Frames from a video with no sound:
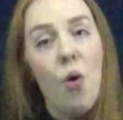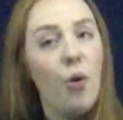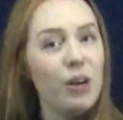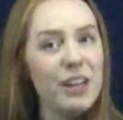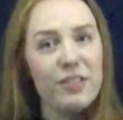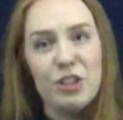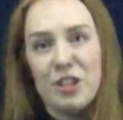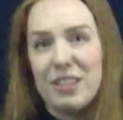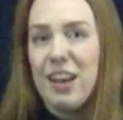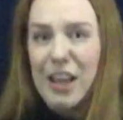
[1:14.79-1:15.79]
or even
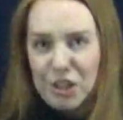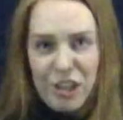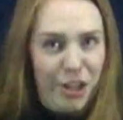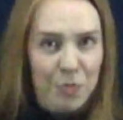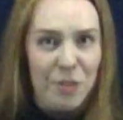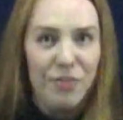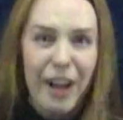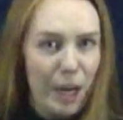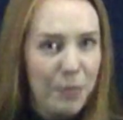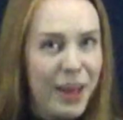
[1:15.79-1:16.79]
just an ancient human
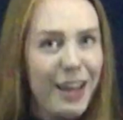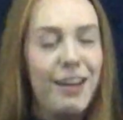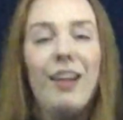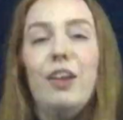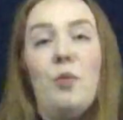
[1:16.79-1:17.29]
fire pit.